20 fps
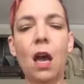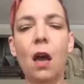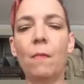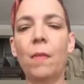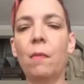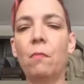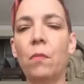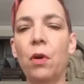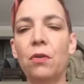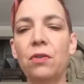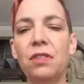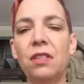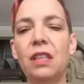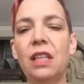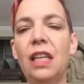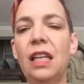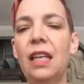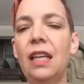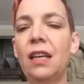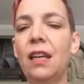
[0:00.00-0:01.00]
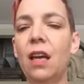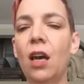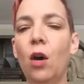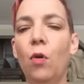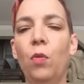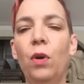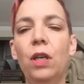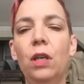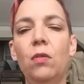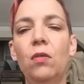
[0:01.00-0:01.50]
But mostly
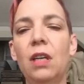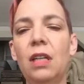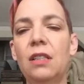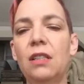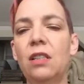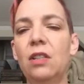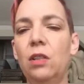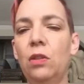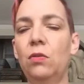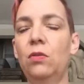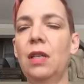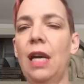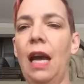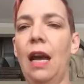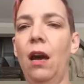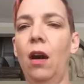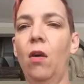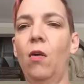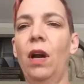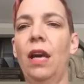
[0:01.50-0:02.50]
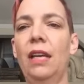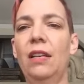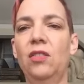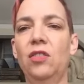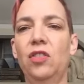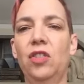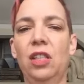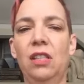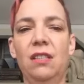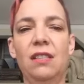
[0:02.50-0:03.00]
what you get to do now is
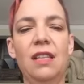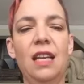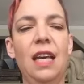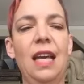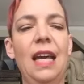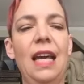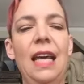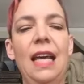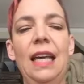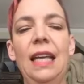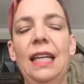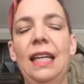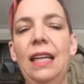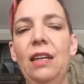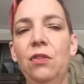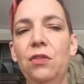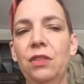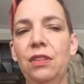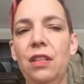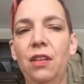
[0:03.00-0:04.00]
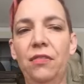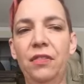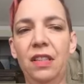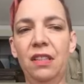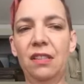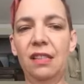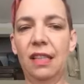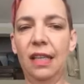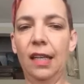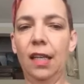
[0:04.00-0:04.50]
just get yourself to
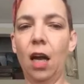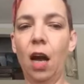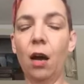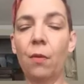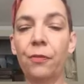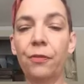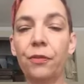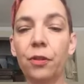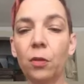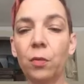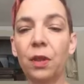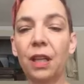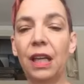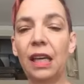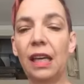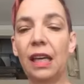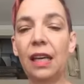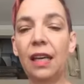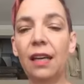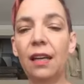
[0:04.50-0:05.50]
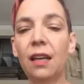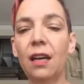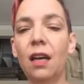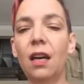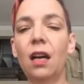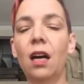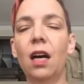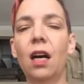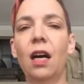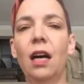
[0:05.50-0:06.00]
sit comfortably.
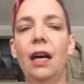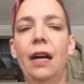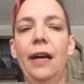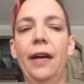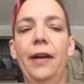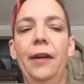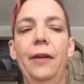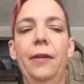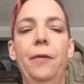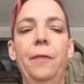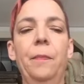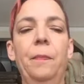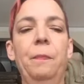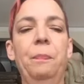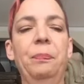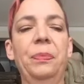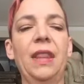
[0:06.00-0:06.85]
Um,